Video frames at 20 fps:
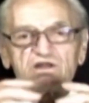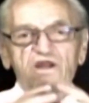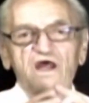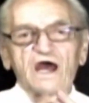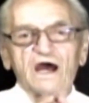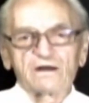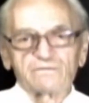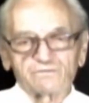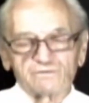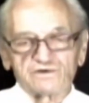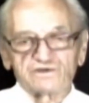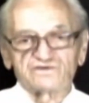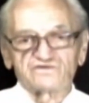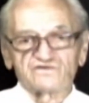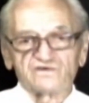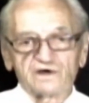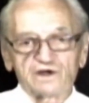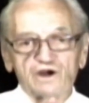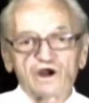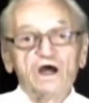in the
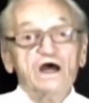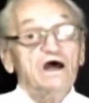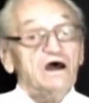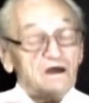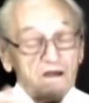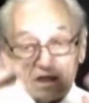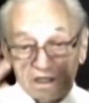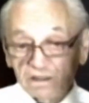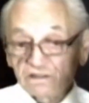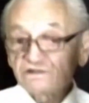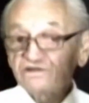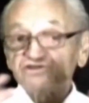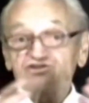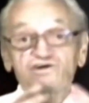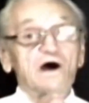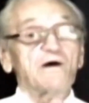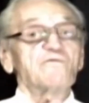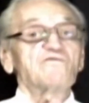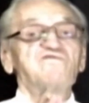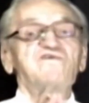atmosphere and
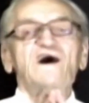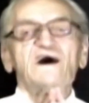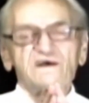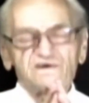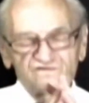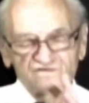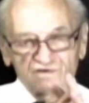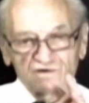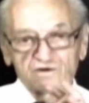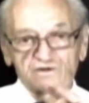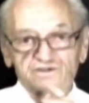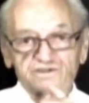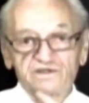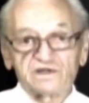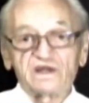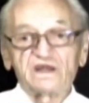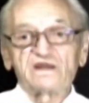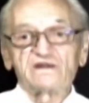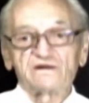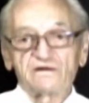some phosphorus
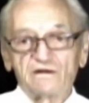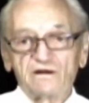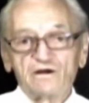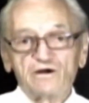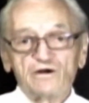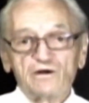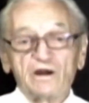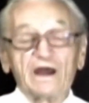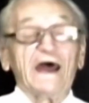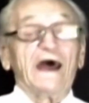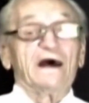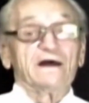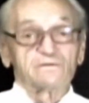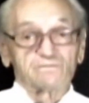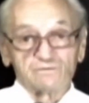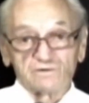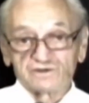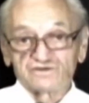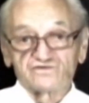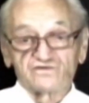in
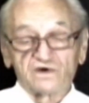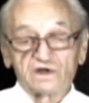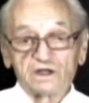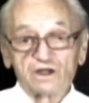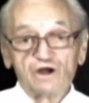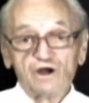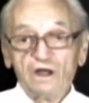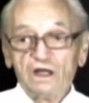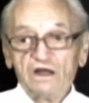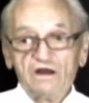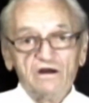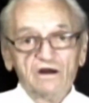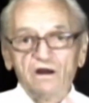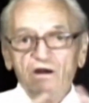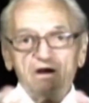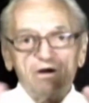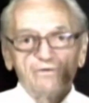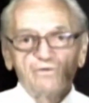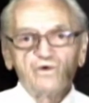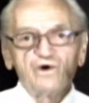atmosphere.
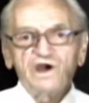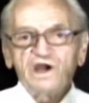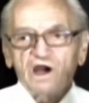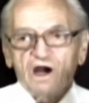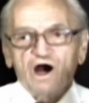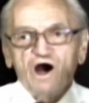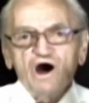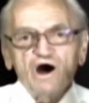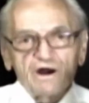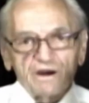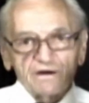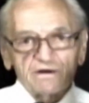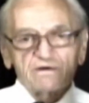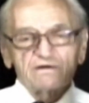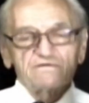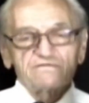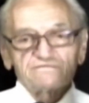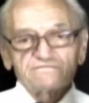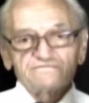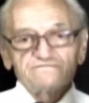We are
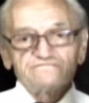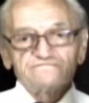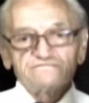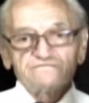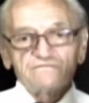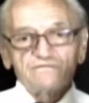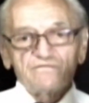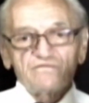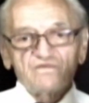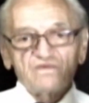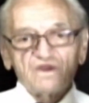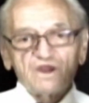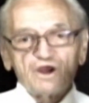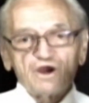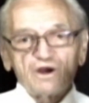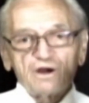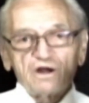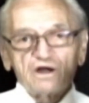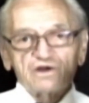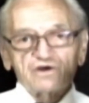
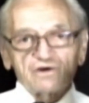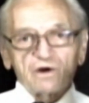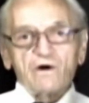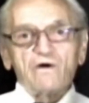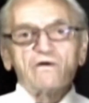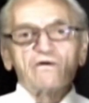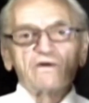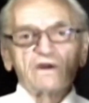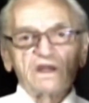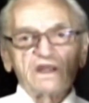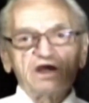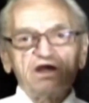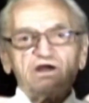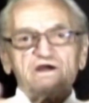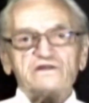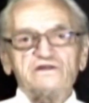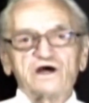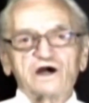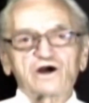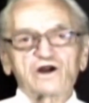totally,
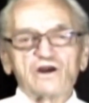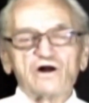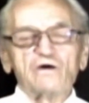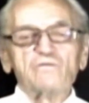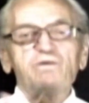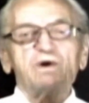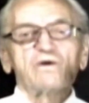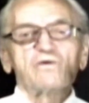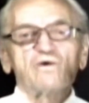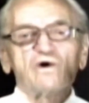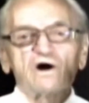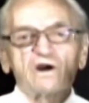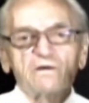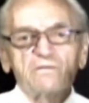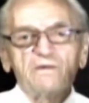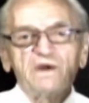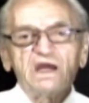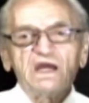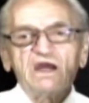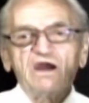the global
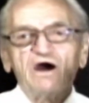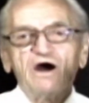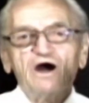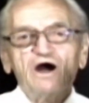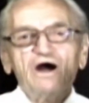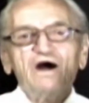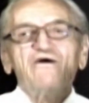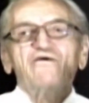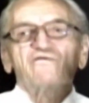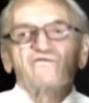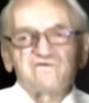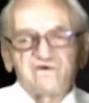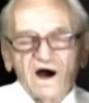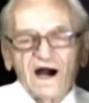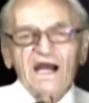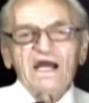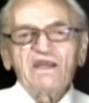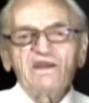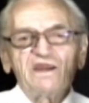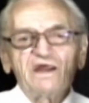warming,
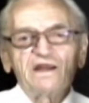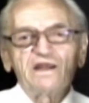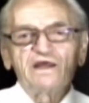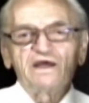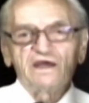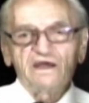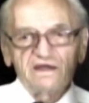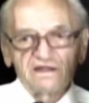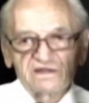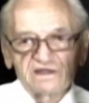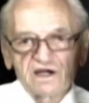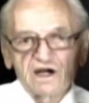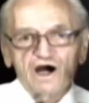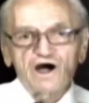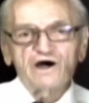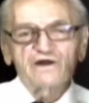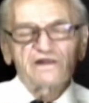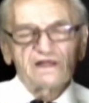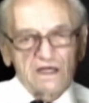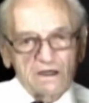finally it
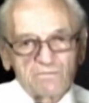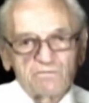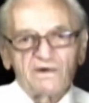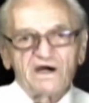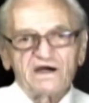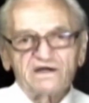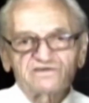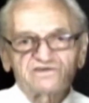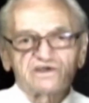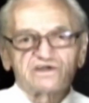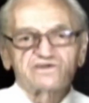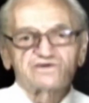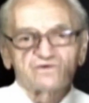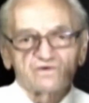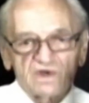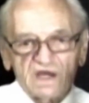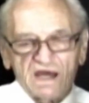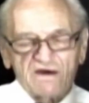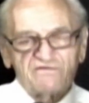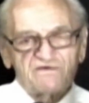got a message
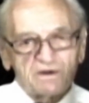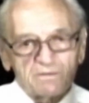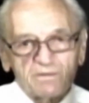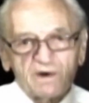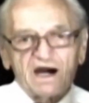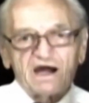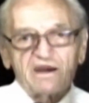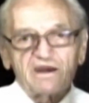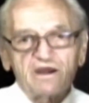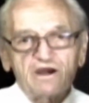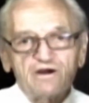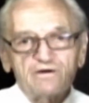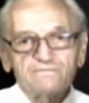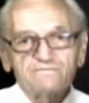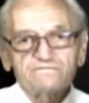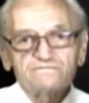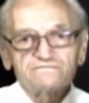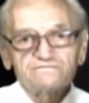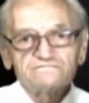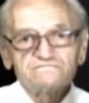to everybody,
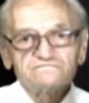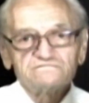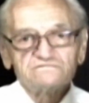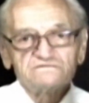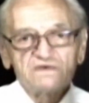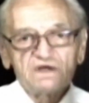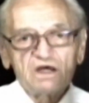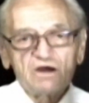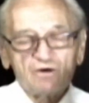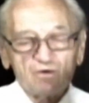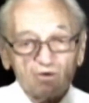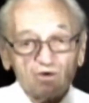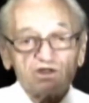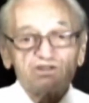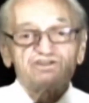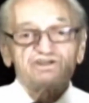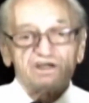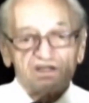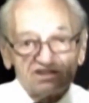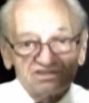
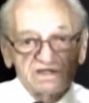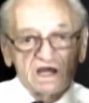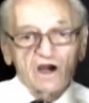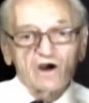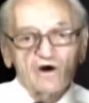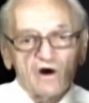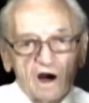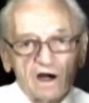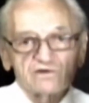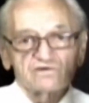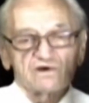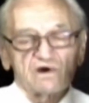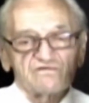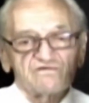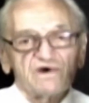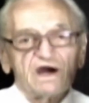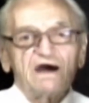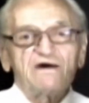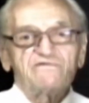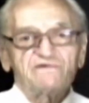which is the cause
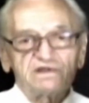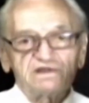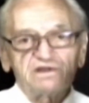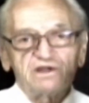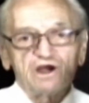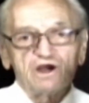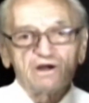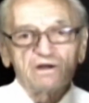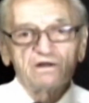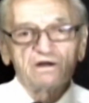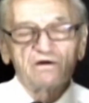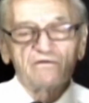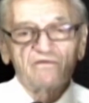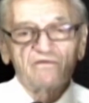of everything.